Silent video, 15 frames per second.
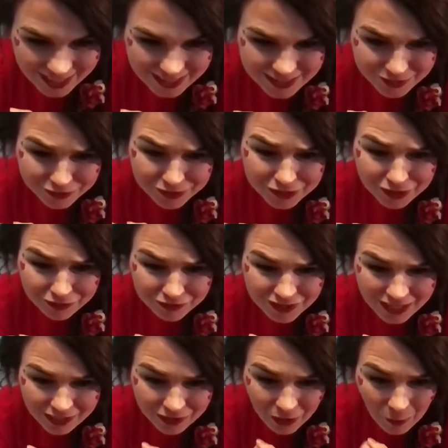The kids have
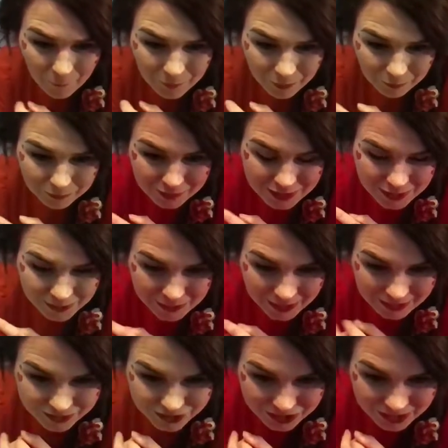loved it. Not a problem at
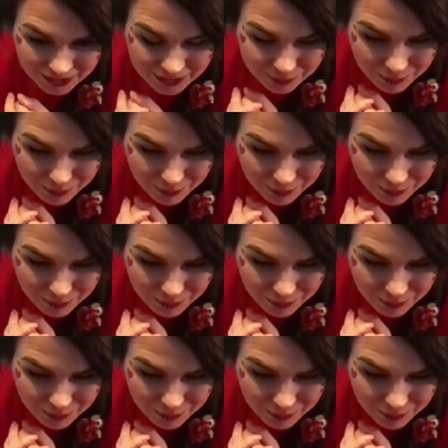all, Angela.